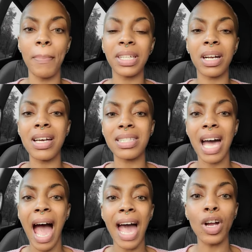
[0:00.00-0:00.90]
because
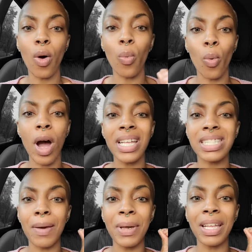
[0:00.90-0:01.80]
I don't want
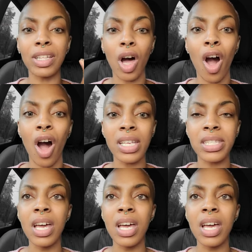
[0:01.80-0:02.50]
to be lost